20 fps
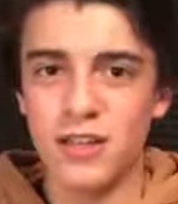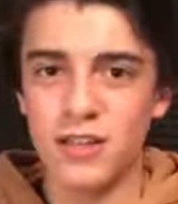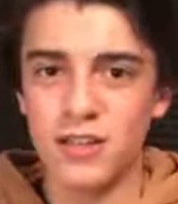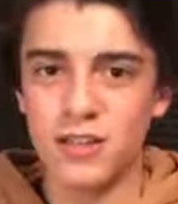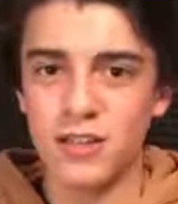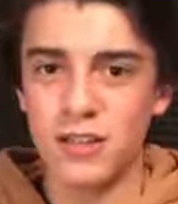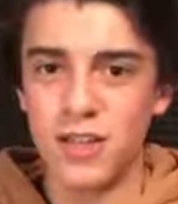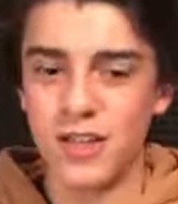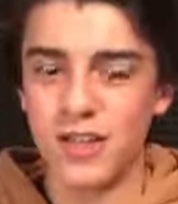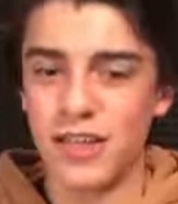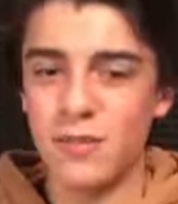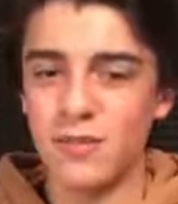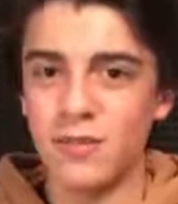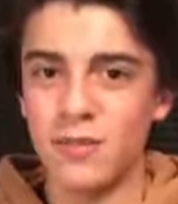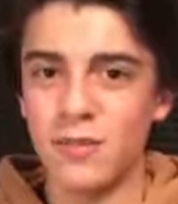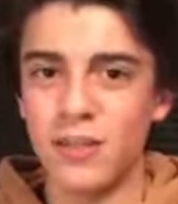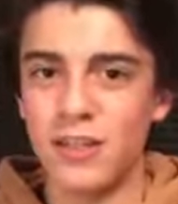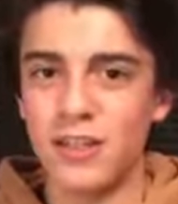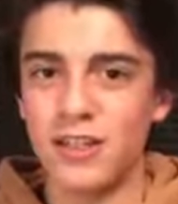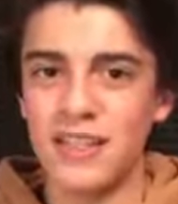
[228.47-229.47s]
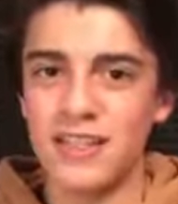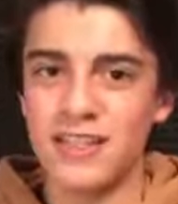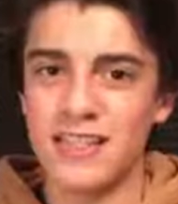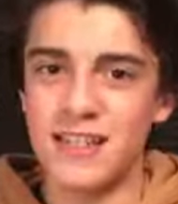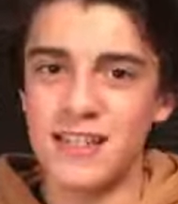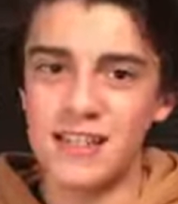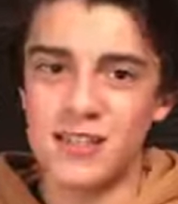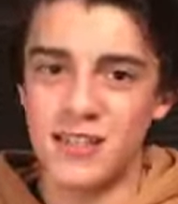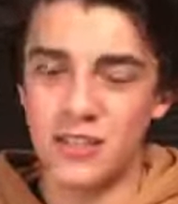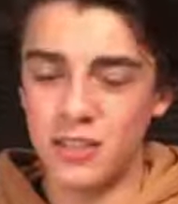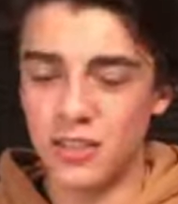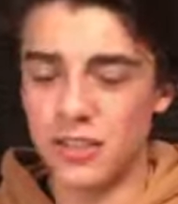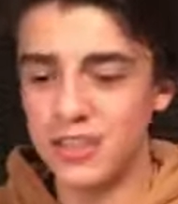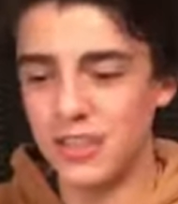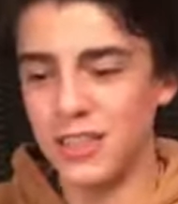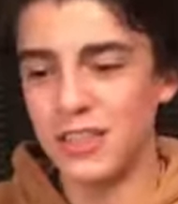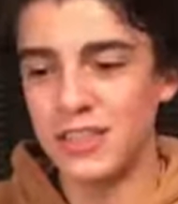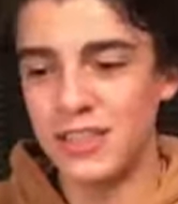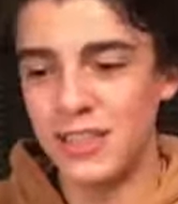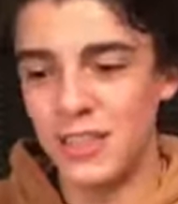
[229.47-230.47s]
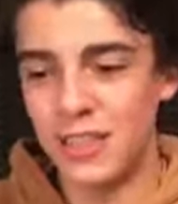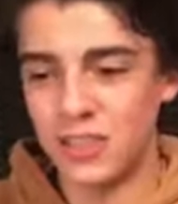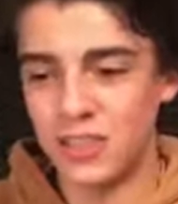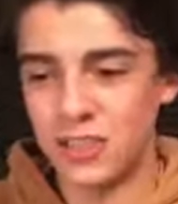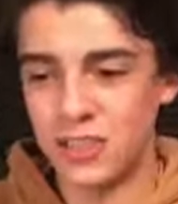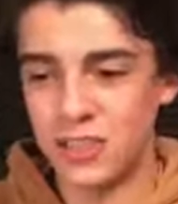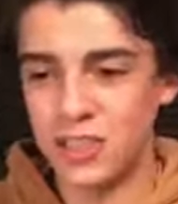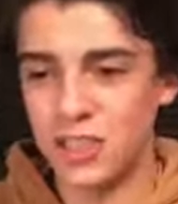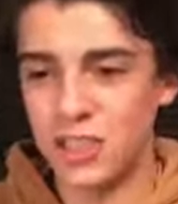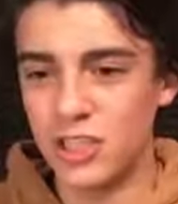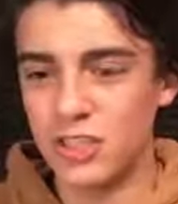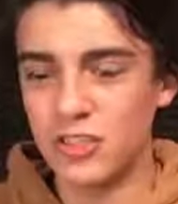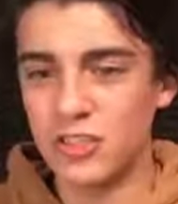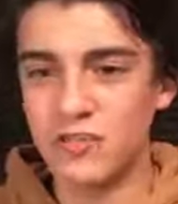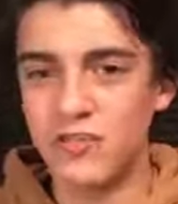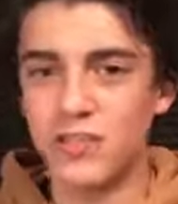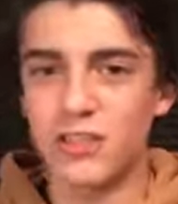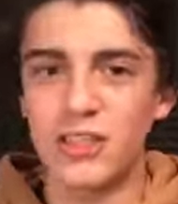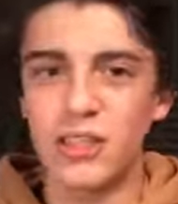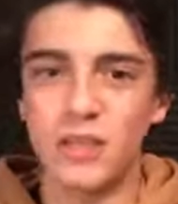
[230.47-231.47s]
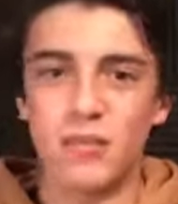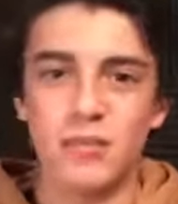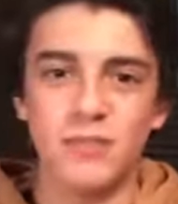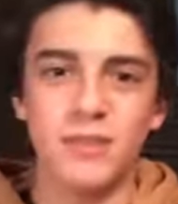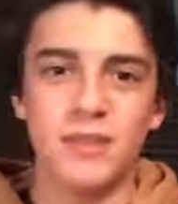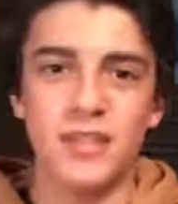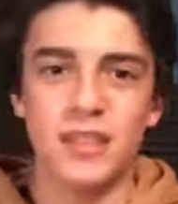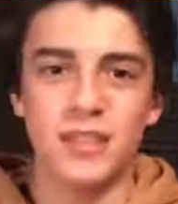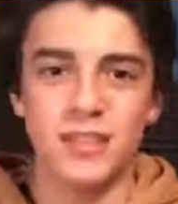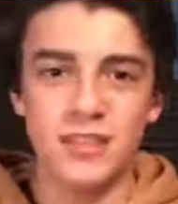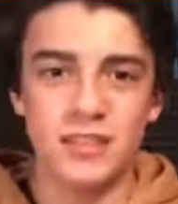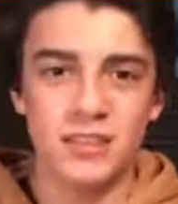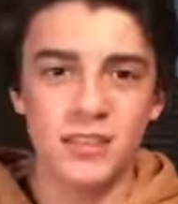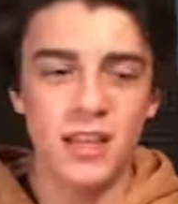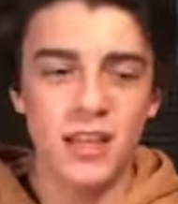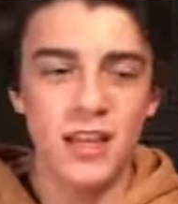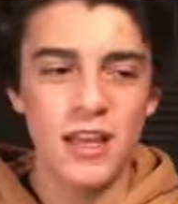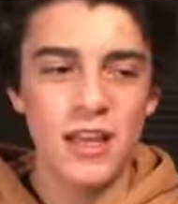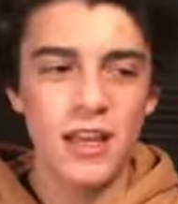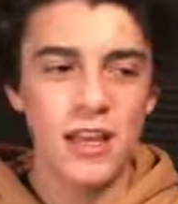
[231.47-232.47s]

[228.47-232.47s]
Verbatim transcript: So like in between classes, you're in there just chilling for a couple minutes